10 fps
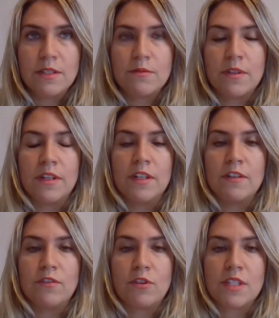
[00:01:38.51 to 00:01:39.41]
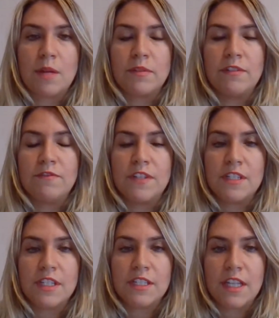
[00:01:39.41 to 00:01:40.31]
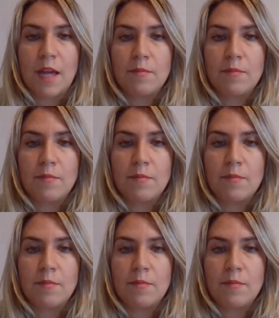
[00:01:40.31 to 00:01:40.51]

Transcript: For example, in physics lab,